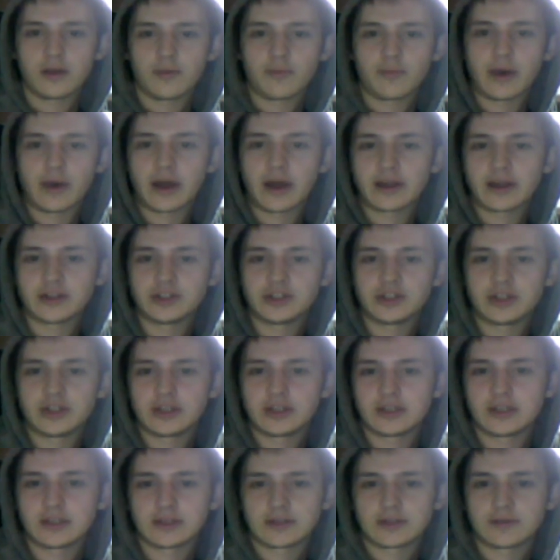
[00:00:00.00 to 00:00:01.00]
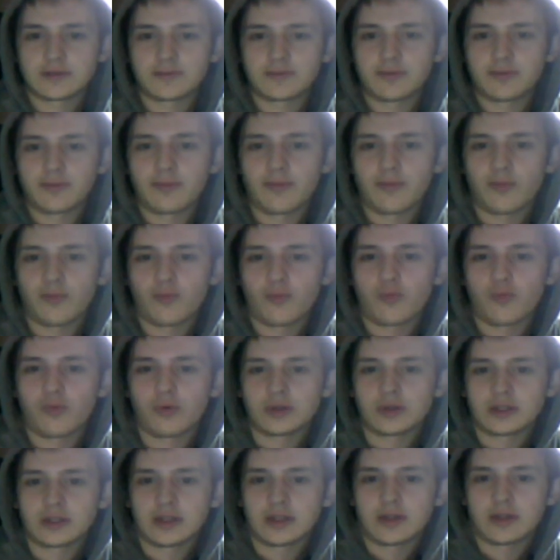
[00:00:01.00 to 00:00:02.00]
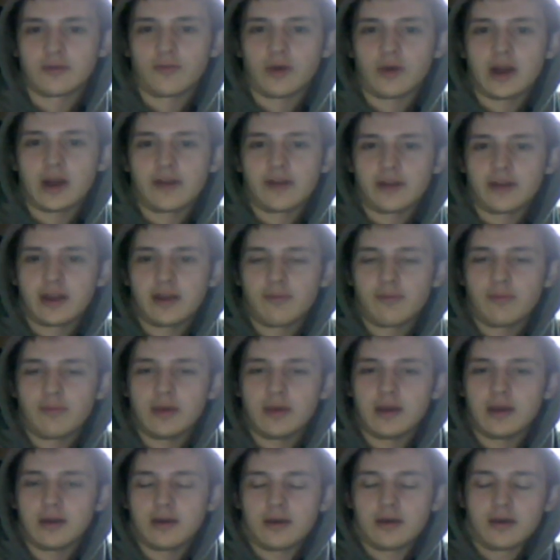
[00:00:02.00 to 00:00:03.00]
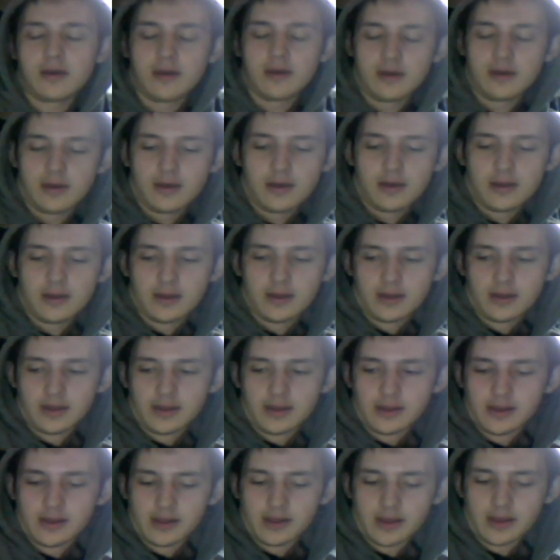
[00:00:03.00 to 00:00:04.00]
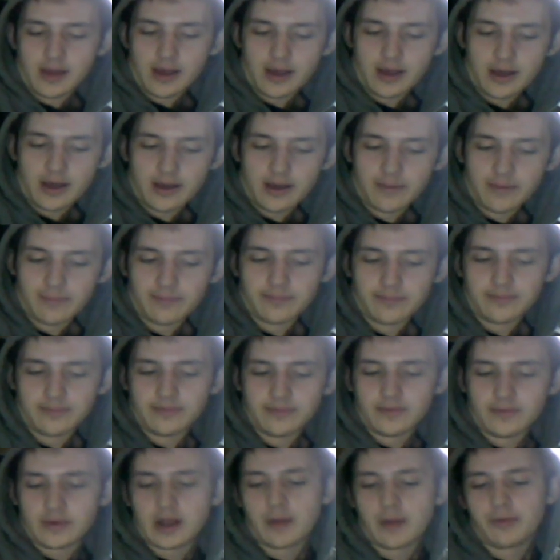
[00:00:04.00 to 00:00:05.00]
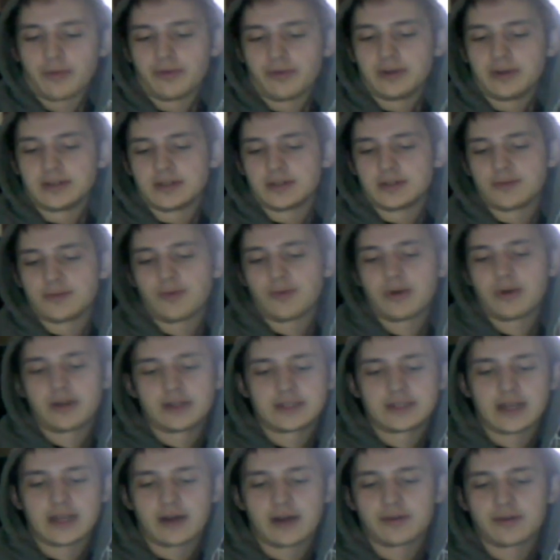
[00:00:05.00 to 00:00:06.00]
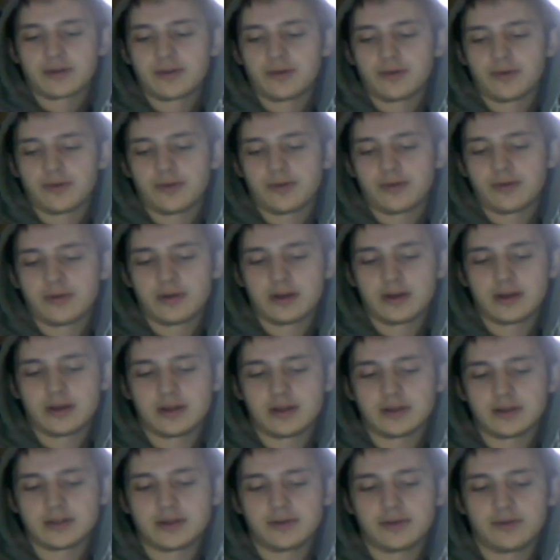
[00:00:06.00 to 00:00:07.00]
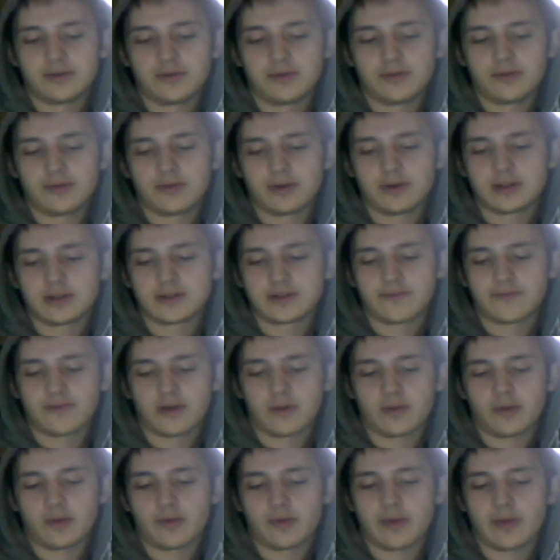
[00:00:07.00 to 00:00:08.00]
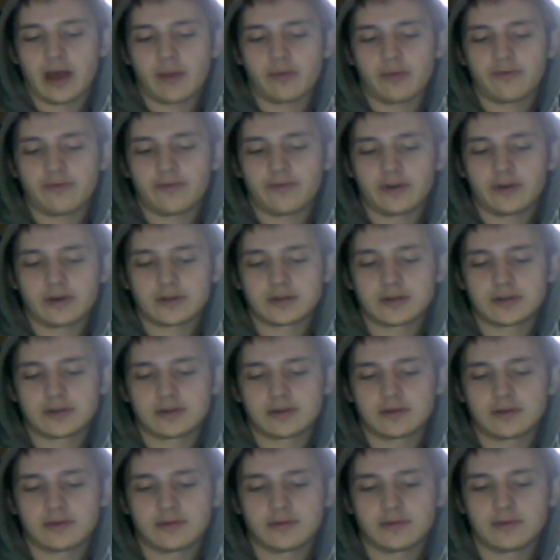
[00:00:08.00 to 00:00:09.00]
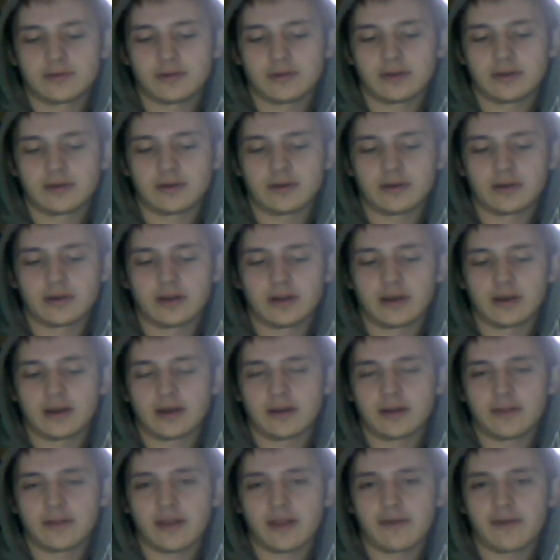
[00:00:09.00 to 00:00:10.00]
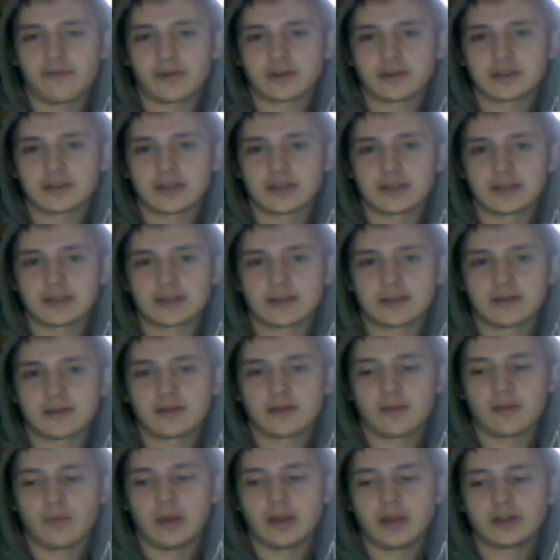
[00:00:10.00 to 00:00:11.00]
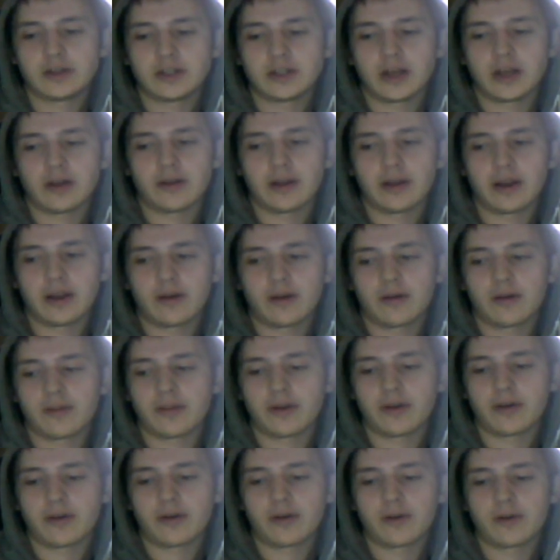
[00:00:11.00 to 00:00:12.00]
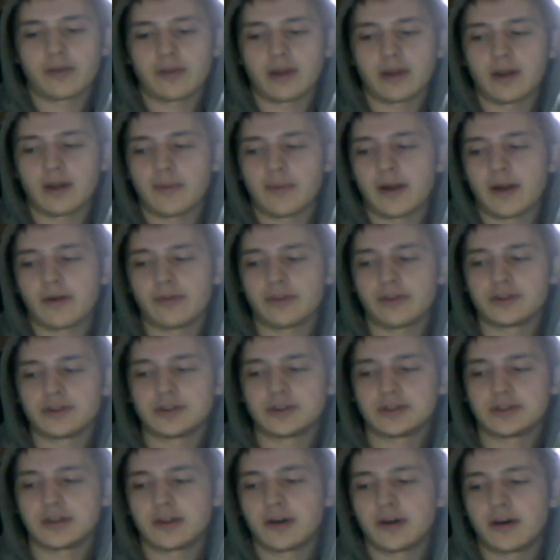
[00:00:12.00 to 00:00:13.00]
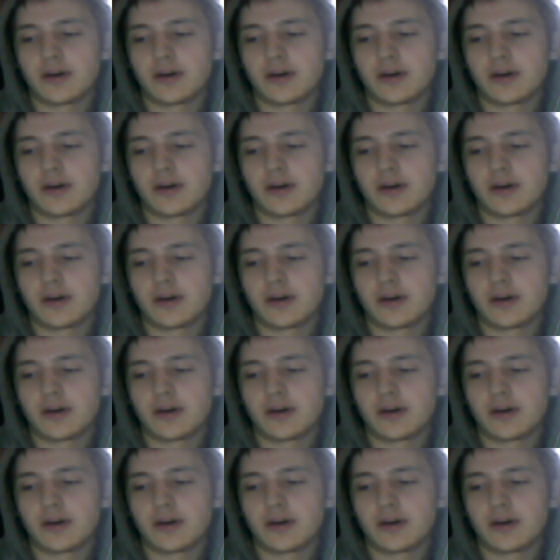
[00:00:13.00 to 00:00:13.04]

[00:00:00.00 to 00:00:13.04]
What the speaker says: By Jizz. Why the name Meek? A couple reasons. One, it sounded cool, and two, it's from a Bible verse, and that verse says the meek shall inherit the earth. And I'm not religious at